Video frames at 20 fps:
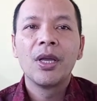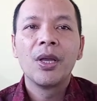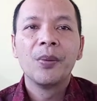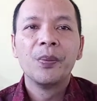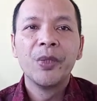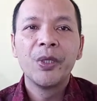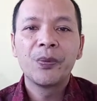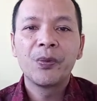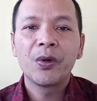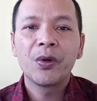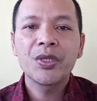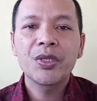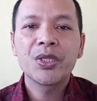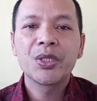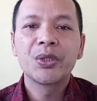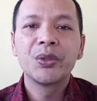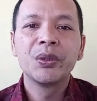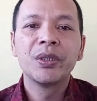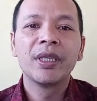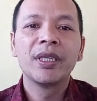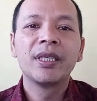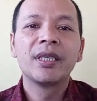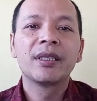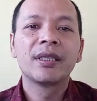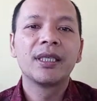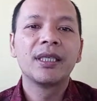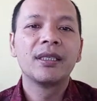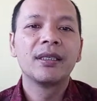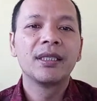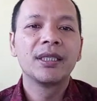Before students
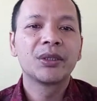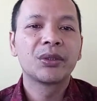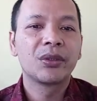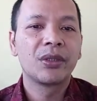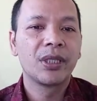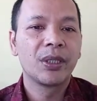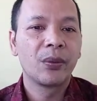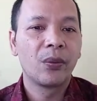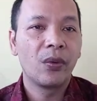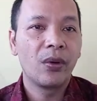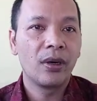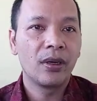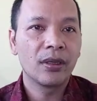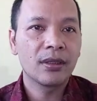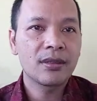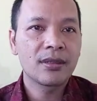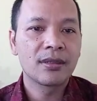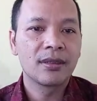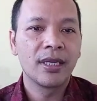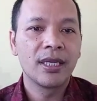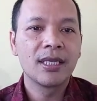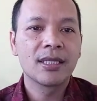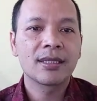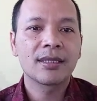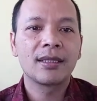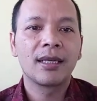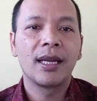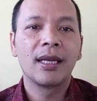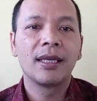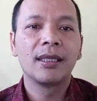read literary works, they
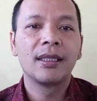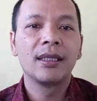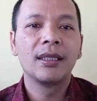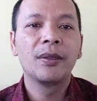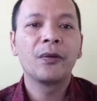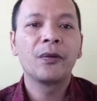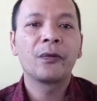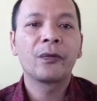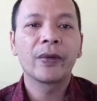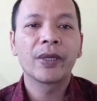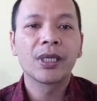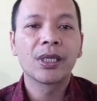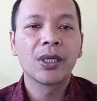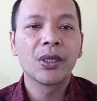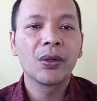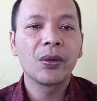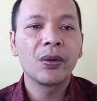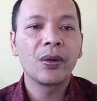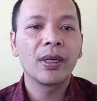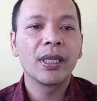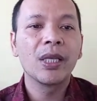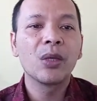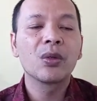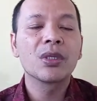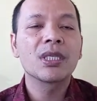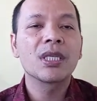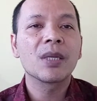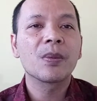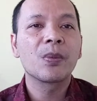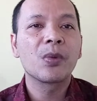study Fairclough
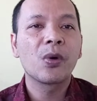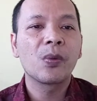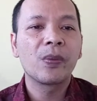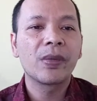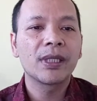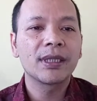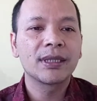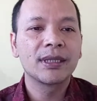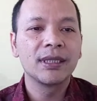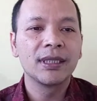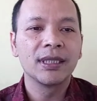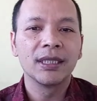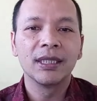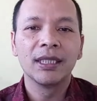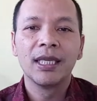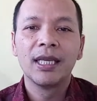linguistic property.